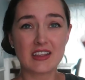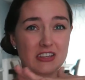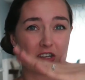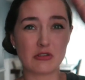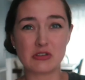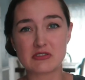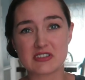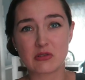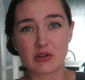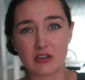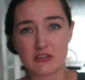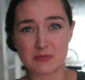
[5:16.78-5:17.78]
you know, using
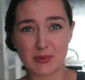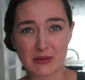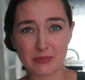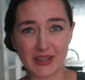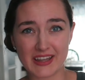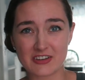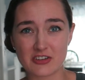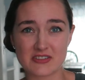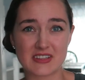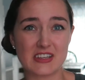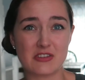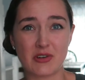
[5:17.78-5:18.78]
one of those big
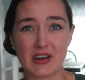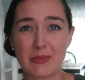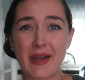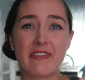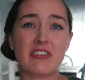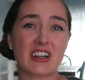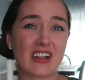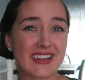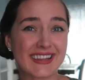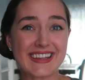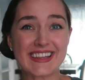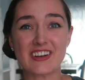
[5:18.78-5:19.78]
blenders that you end up having to
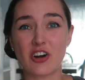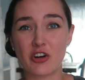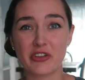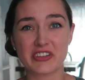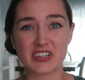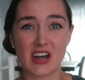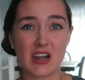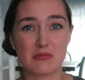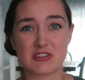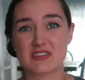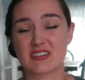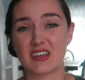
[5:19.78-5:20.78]
clean all the time.
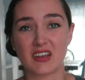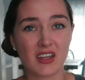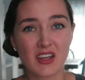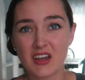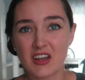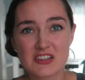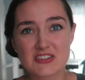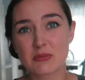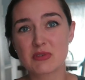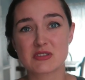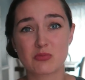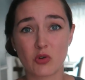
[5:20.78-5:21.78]
It's just like so
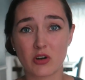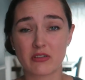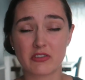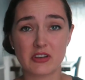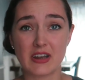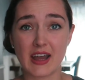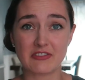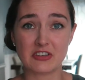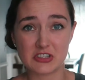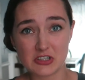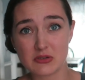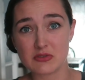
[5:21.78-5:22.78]
much more for you to have to
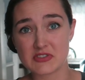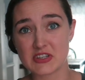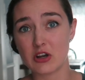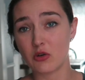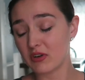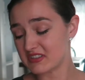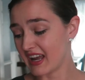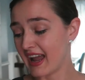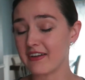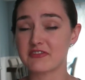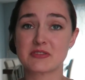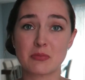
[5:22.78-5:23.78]
do. So to
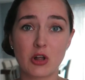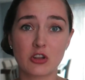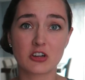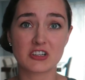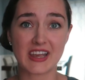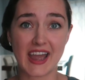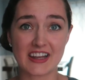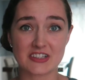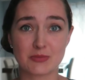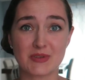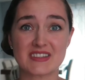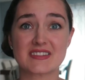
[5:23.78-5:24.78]
have smaller
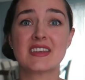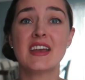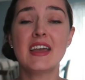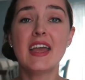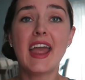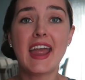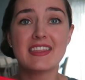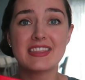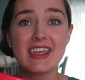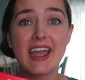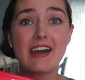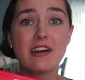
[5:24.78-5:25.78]
attachments, and
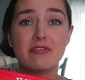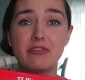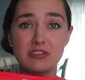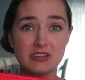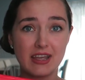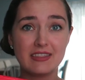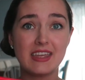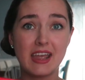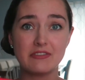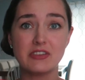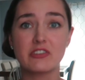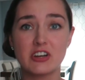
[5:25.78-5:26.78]
they
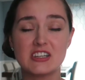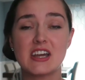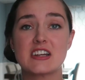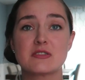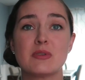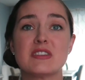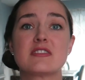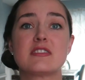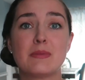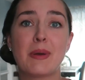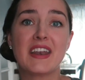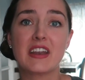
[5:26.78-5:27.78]
have different attachments
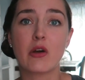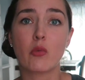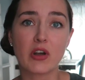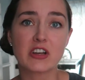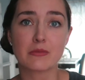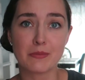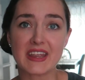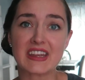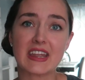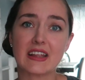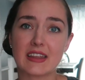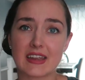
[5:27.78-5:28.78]
depending on what you're
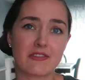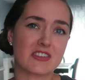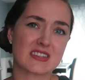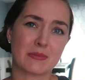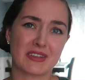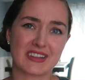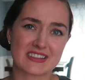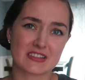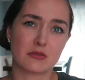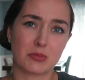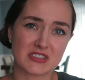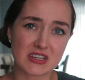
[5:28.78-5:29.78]
making. Like if it's something that's a
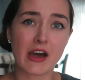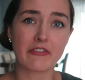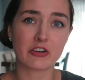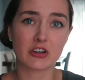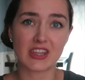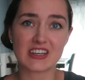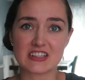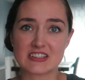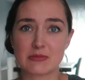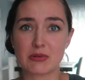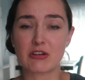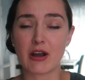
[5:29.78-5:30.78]
little bit tougher that needs
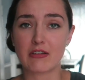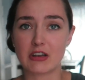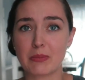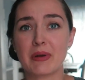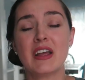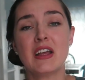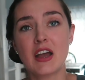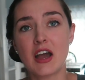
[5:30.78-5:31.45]
to be ground up,